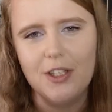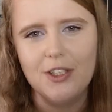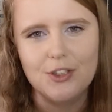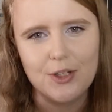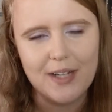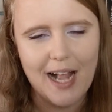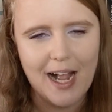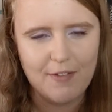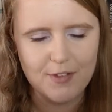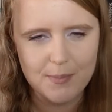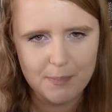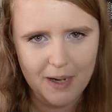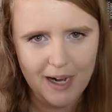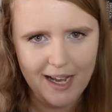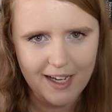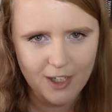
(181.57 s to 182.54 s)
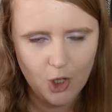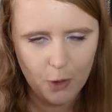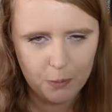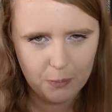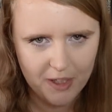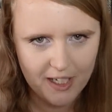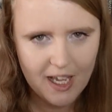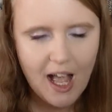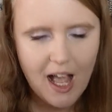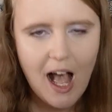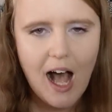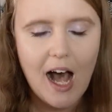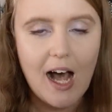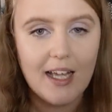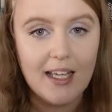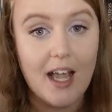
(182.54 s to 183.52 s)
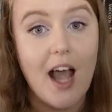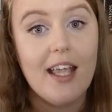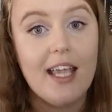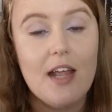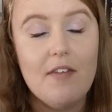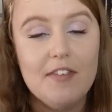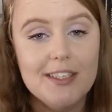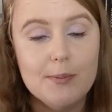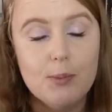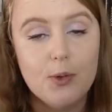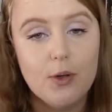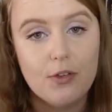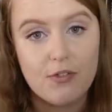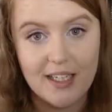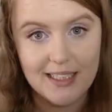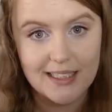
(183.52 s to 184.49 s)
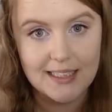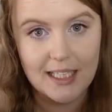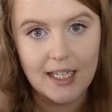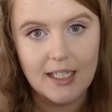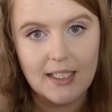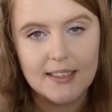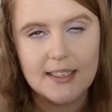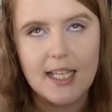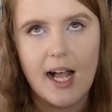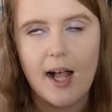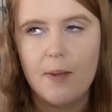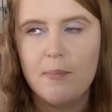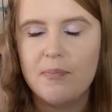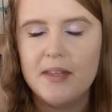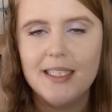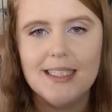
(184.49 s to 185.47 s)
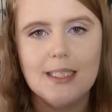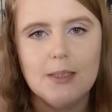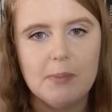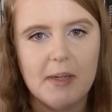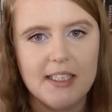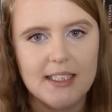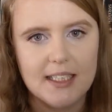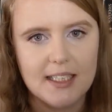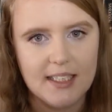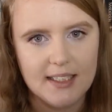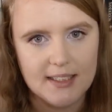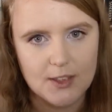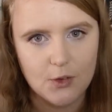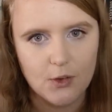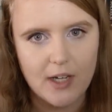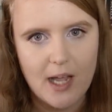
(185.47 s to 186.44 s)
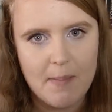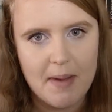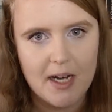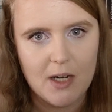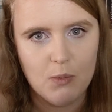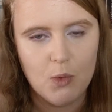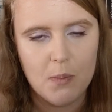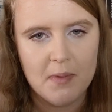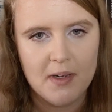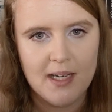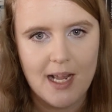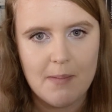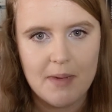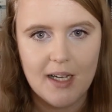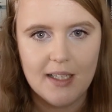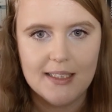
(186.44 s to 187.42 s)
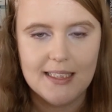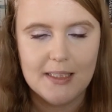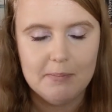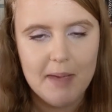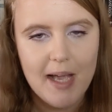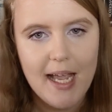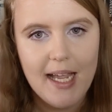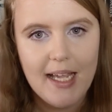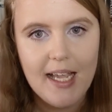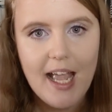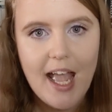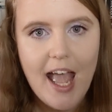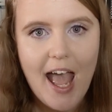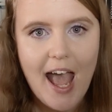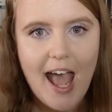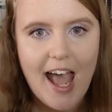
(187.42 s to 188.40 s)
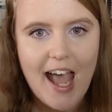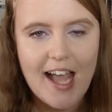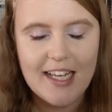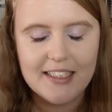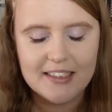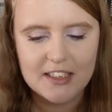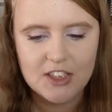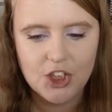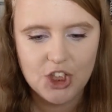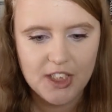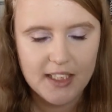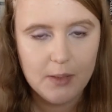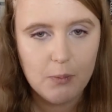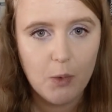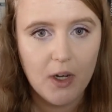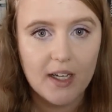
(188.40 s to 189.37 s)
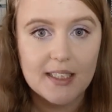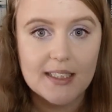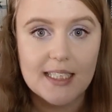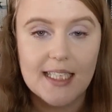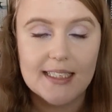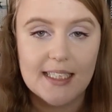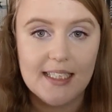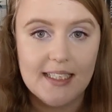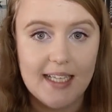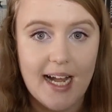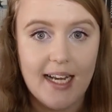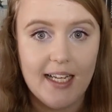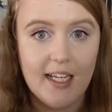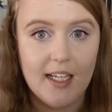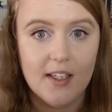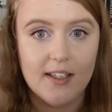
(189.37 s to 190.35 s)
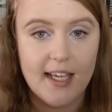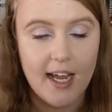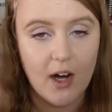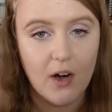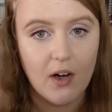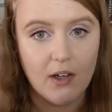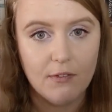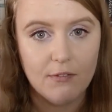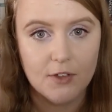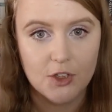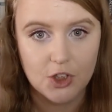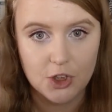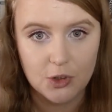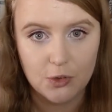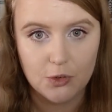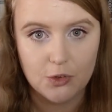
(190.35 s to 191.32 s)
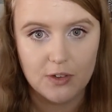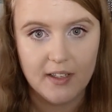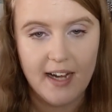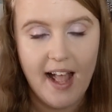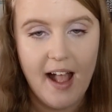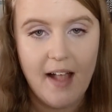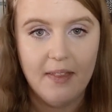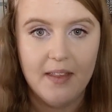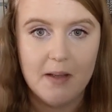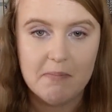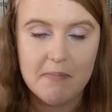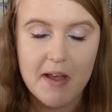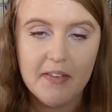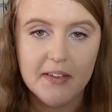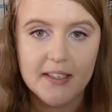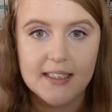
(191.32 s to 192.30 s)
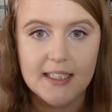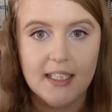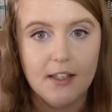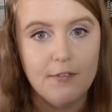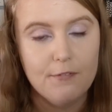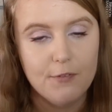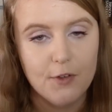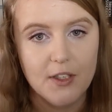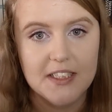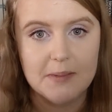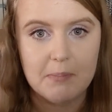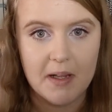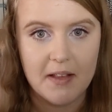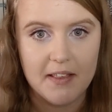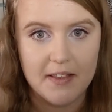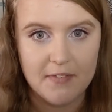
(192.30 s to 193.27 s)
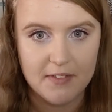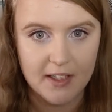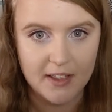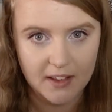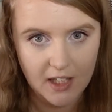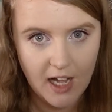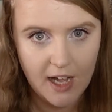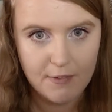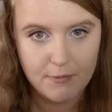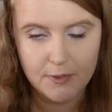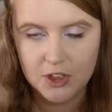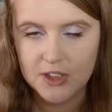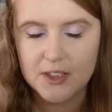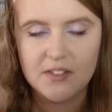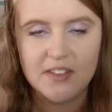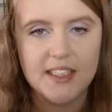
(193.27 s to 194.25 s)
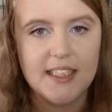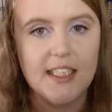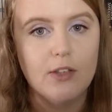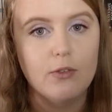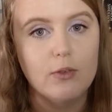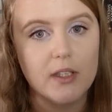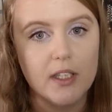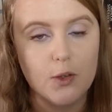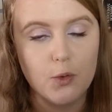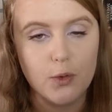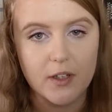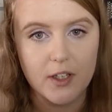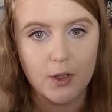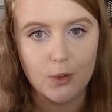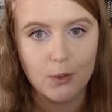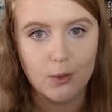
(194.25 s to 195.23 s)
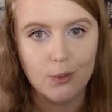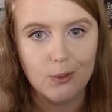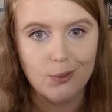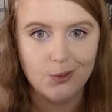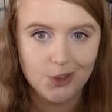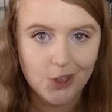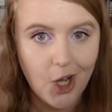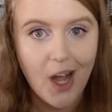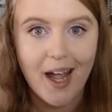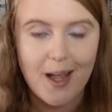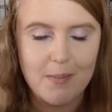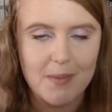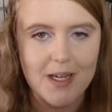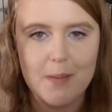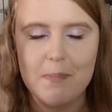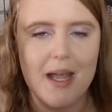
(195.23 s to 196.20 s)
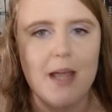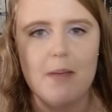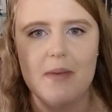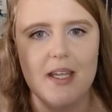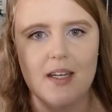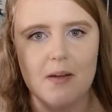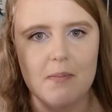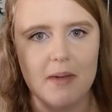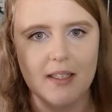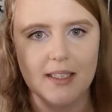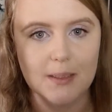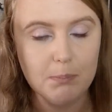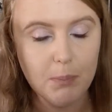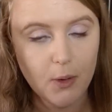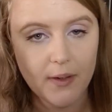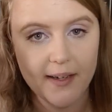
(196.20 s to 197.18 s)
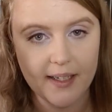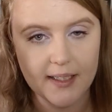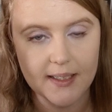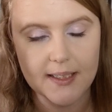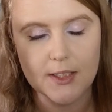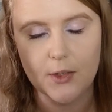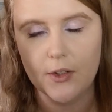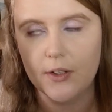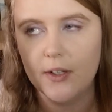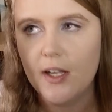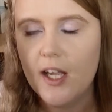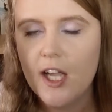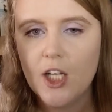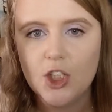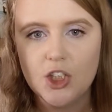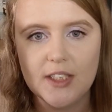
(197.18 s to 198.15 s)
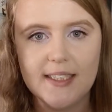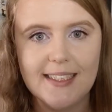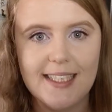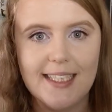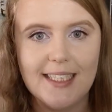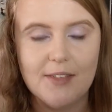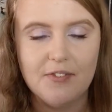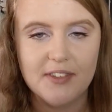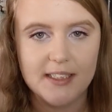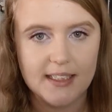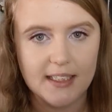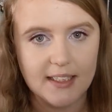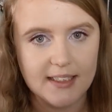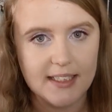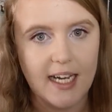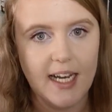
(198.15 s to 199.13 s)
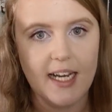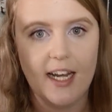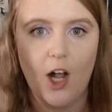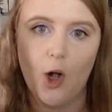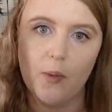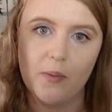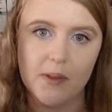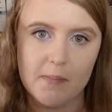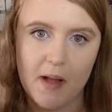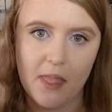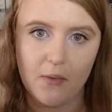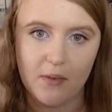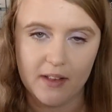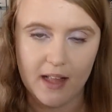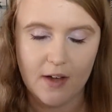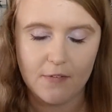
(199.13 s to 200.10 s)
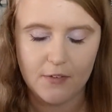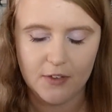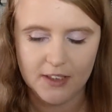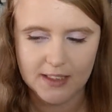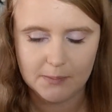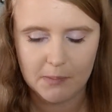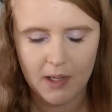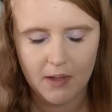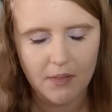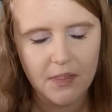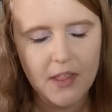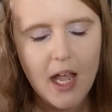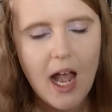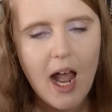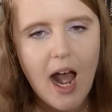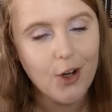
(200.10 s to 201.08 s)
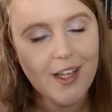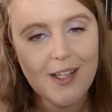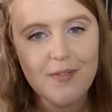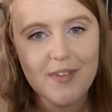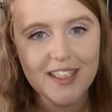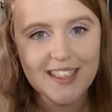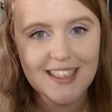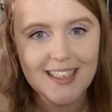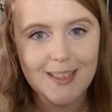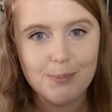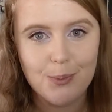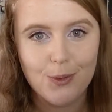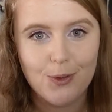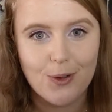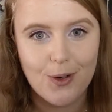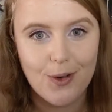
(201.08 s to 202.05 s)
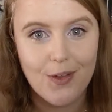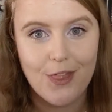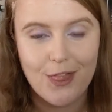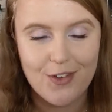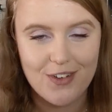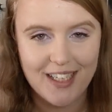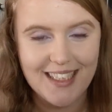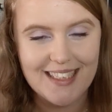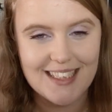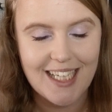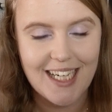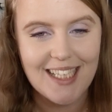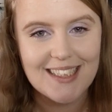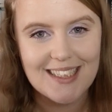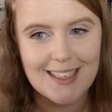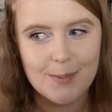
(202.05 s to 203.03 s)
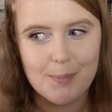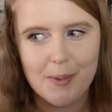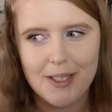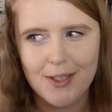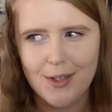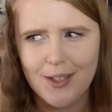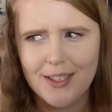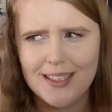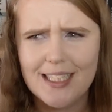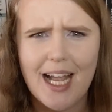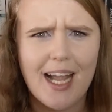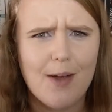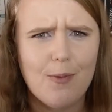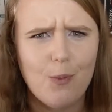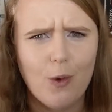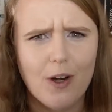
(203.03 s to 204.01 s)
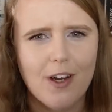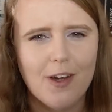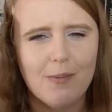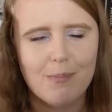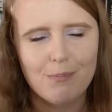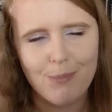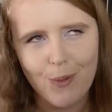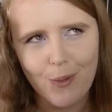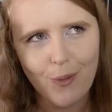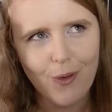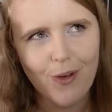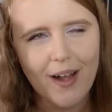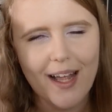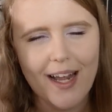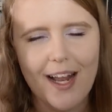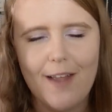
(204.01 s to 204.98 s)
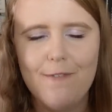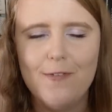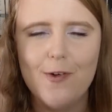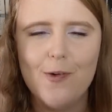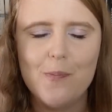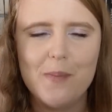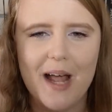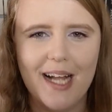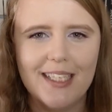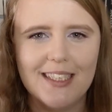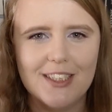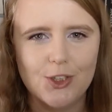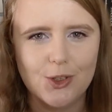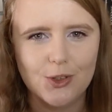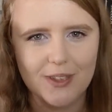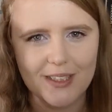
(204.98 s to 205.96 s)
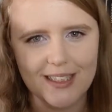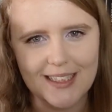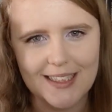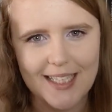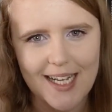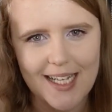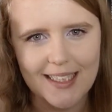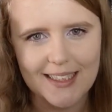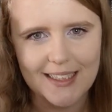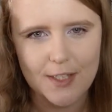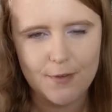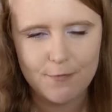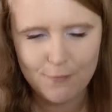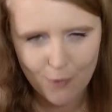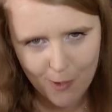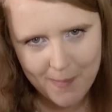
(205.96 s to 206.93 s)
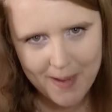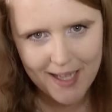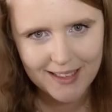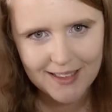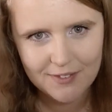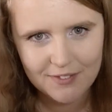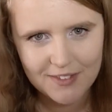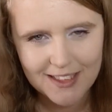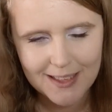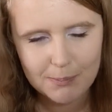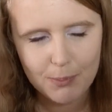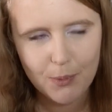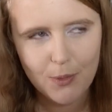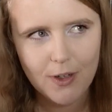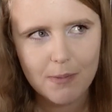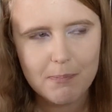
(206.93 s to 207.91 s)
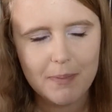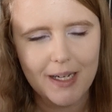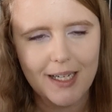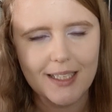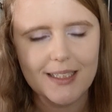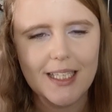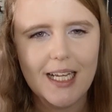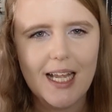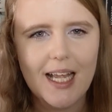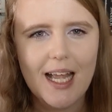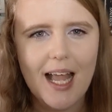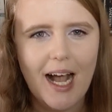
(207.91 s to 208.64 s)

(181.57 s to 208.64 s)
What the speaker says: You probably don't have to buy a copy. Yeah, I gave this book 3 stars. This is basically a story about a woman named Auntie May, and she works as a nanny caring for children and their mothers in the first month of their life, which is obviously a really critical time in a baby and a mother's bonding. So she's there to facilitate and help the mother in that first month. The only reason this book got 3 stars is because I wanted more, and I feel bad to criticize the format of this book, but